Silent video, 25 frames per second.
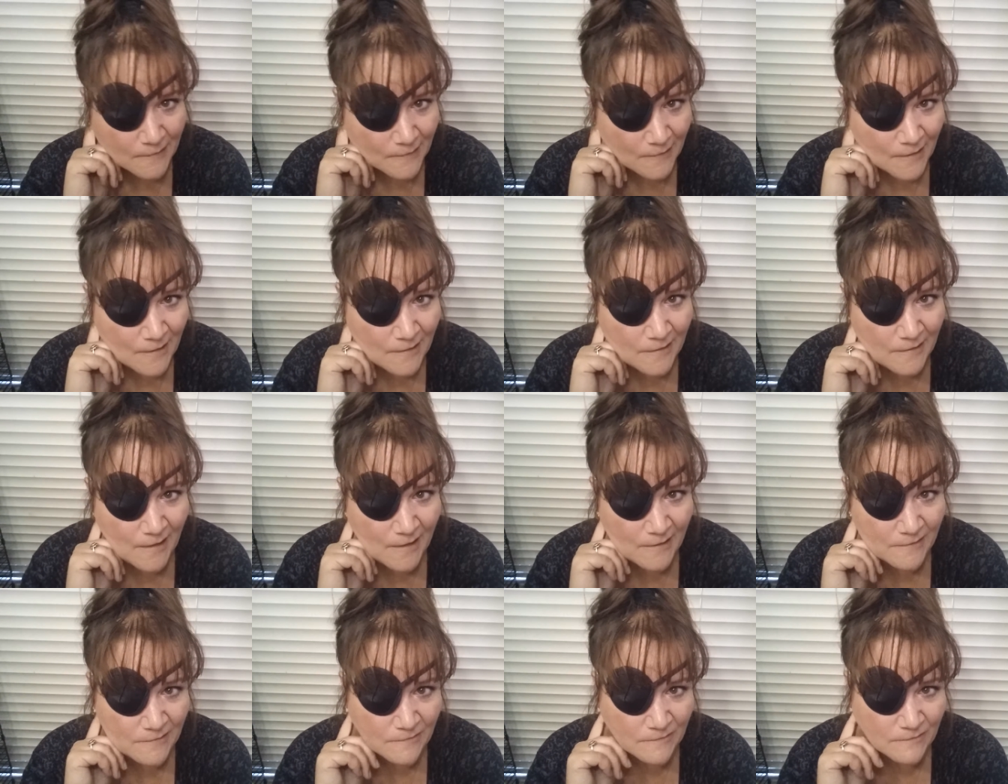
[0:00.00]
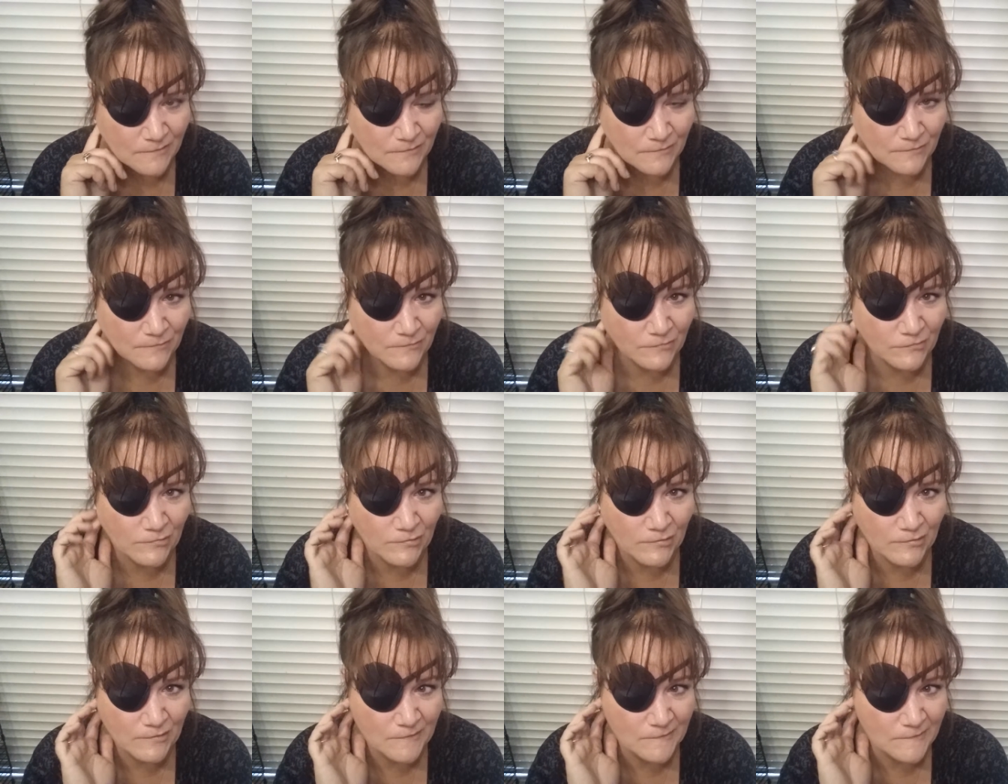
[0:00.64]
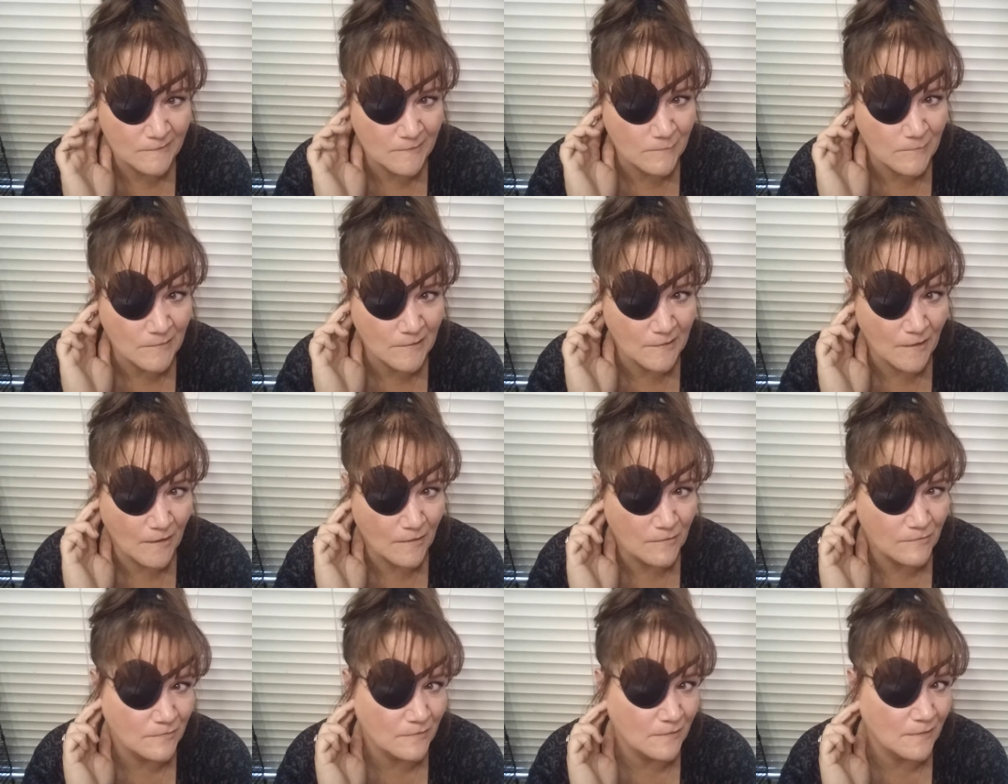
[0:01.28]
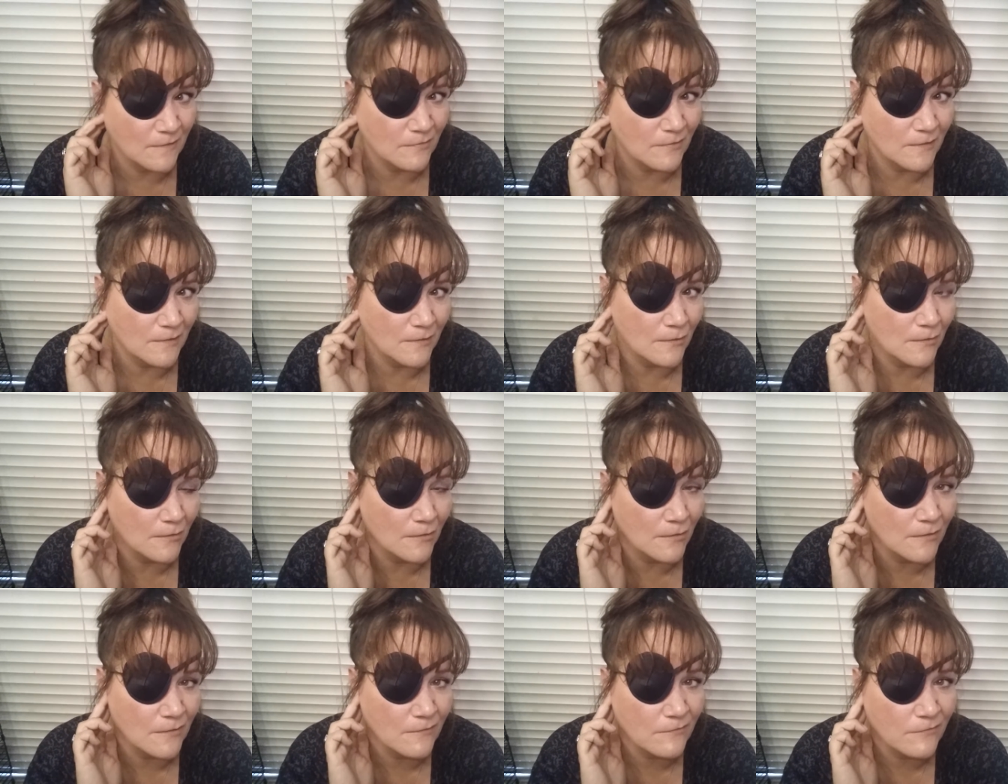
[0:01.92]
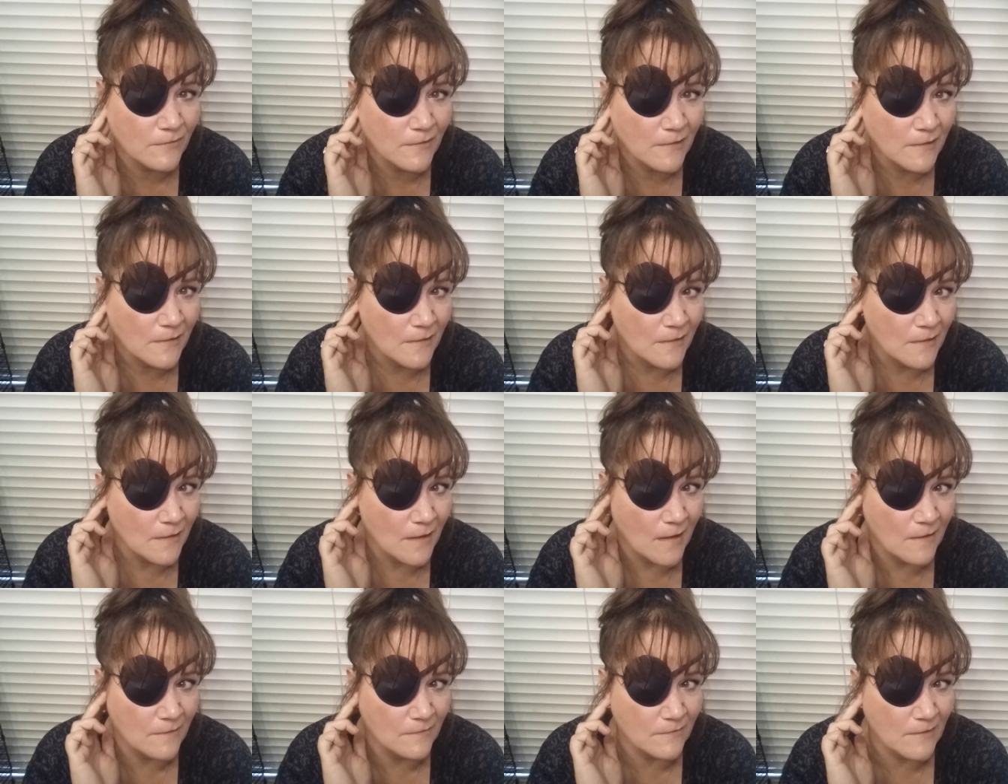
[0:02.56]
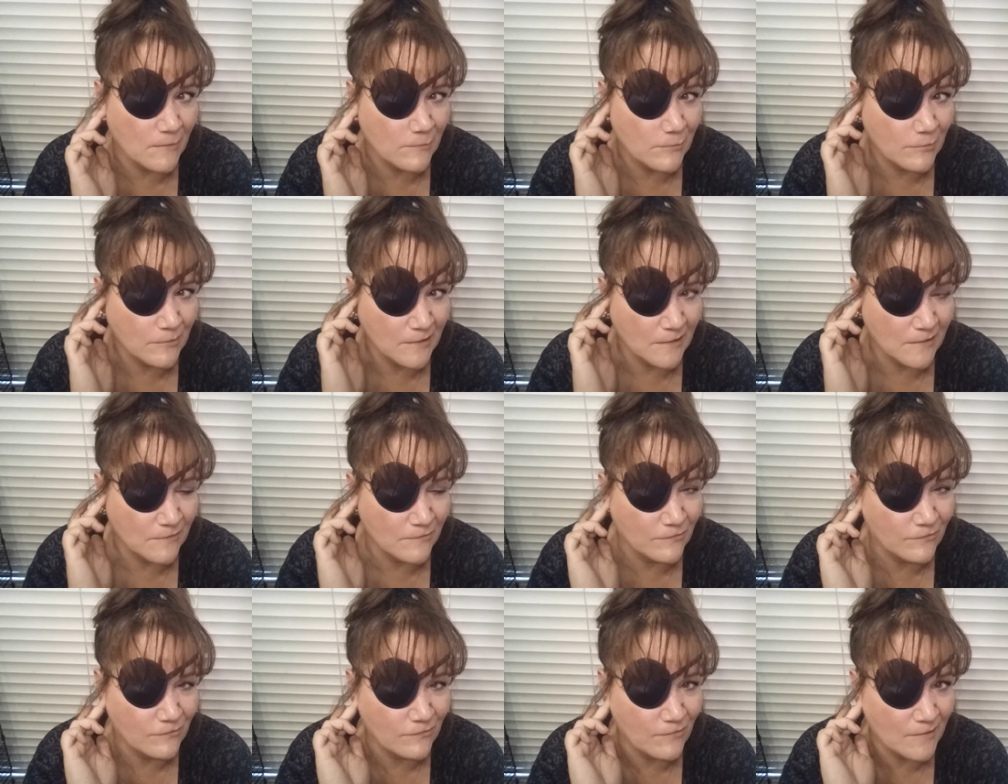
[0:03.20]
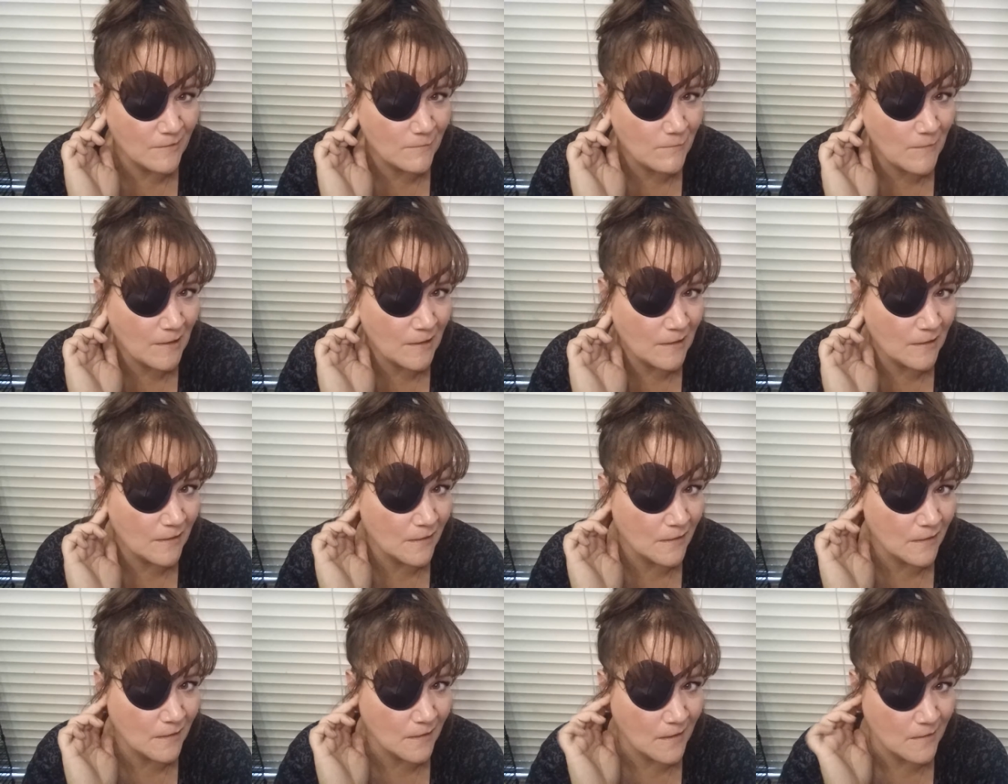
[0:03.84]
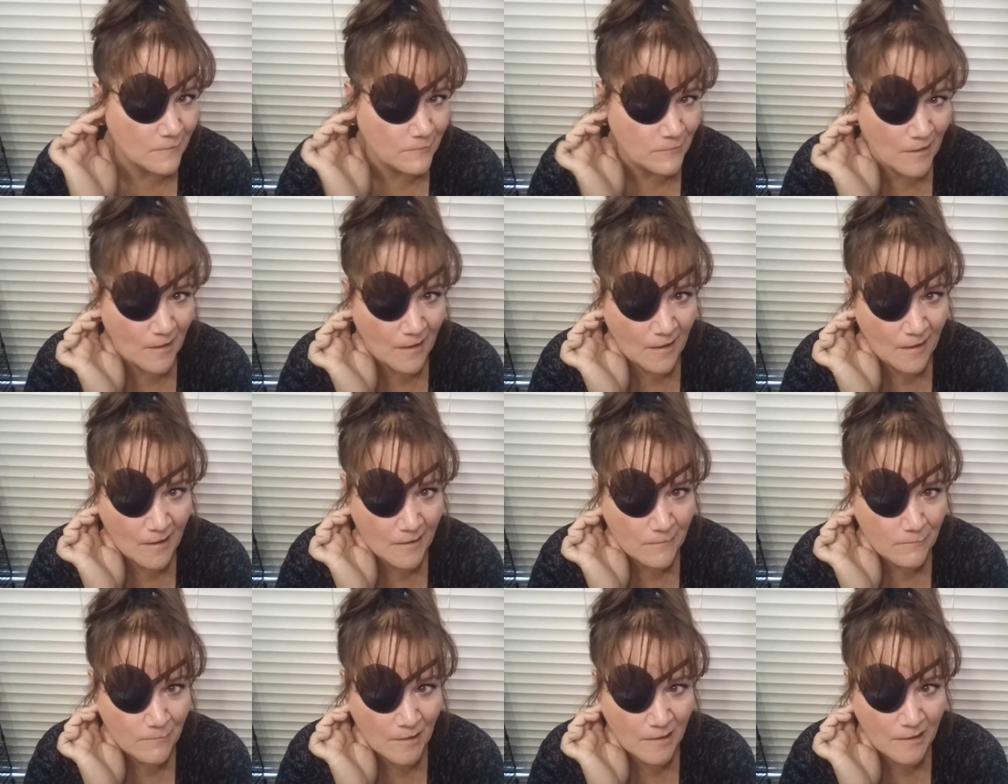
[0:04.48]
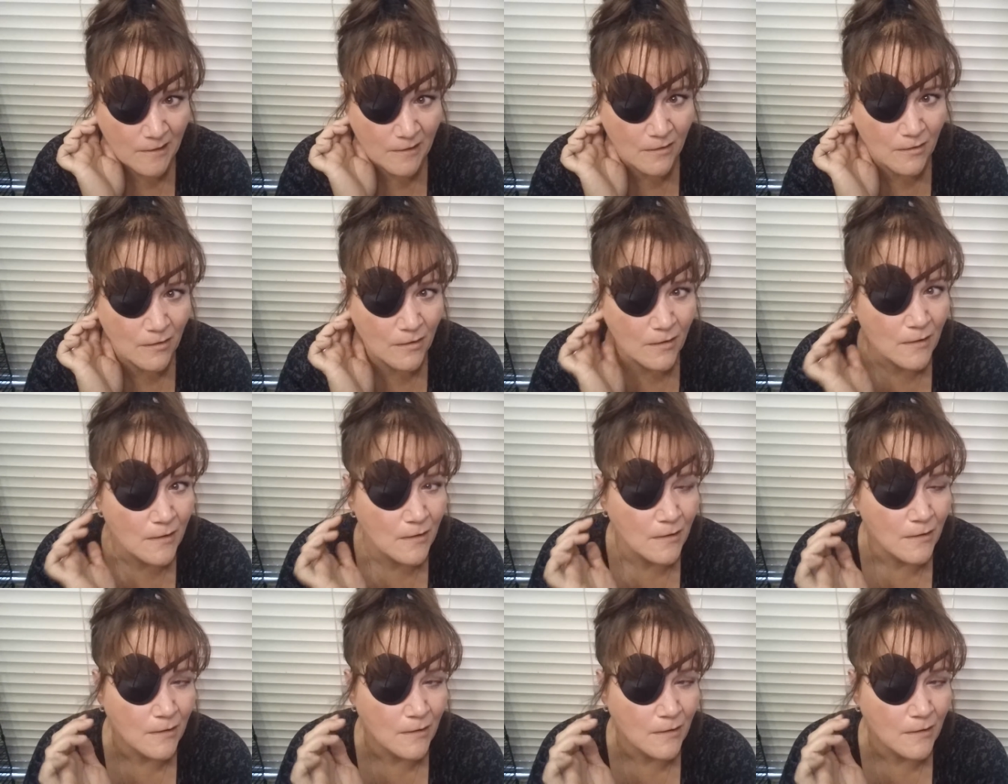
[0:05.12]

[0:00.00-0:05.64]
And that's for stimulation of the nerve. And so I put it in front of my ear and behind my ear.